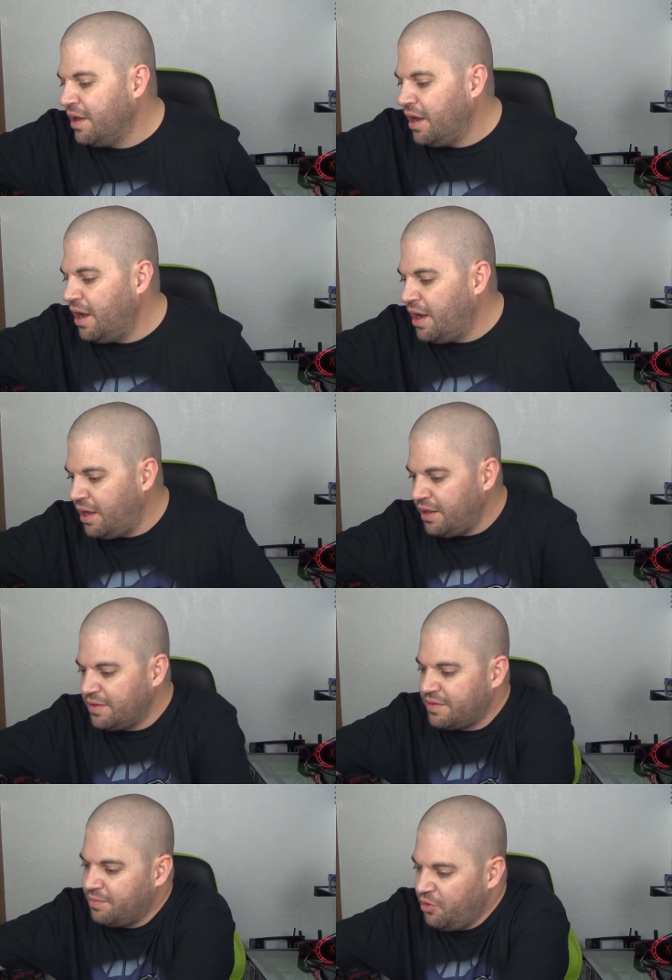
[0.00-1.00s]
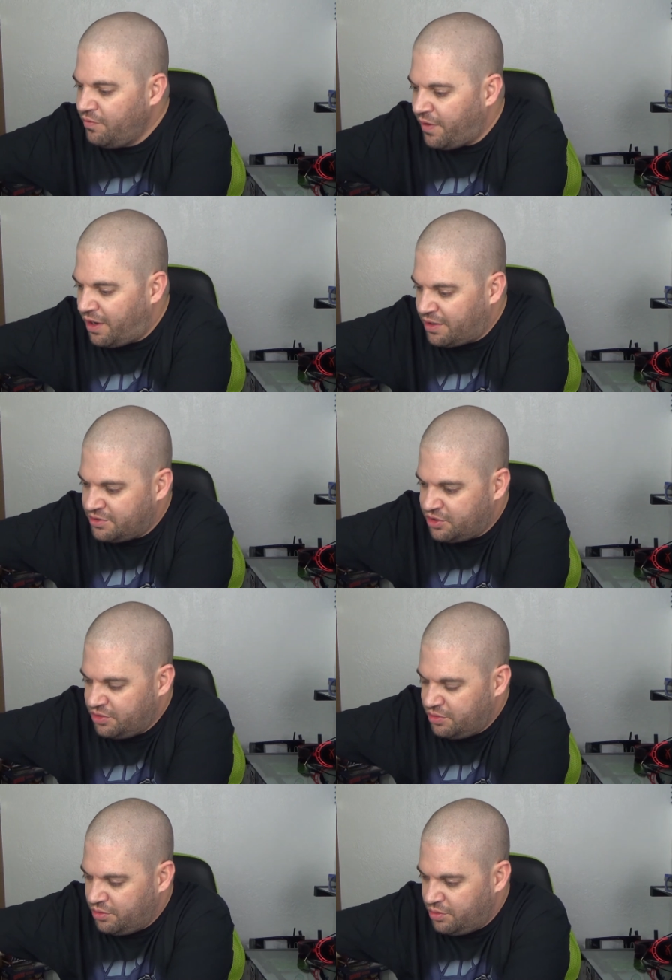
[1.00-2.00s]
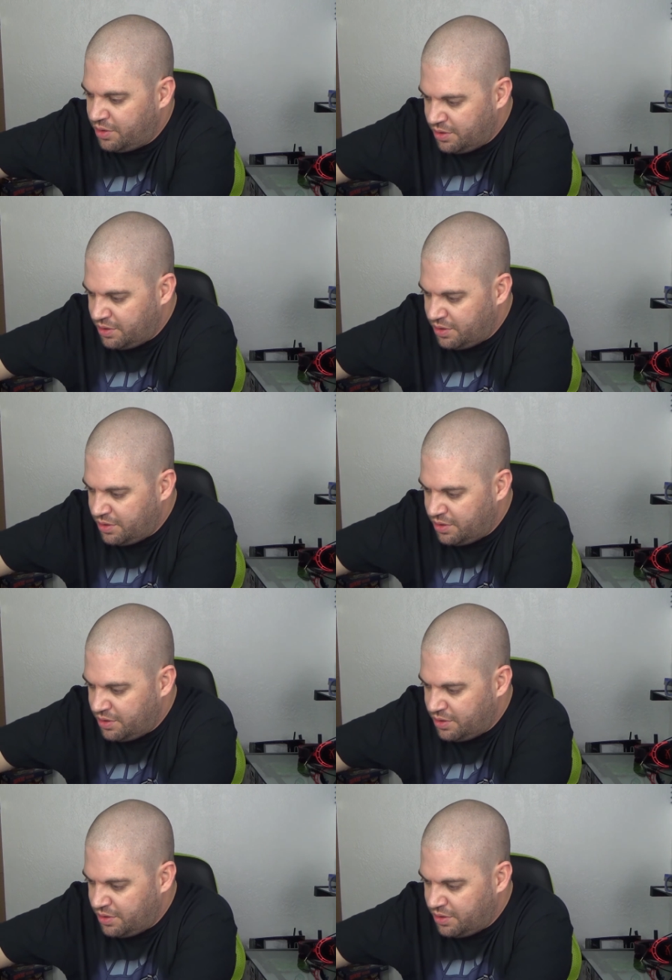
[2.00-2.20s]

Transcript: Uh, let's move on to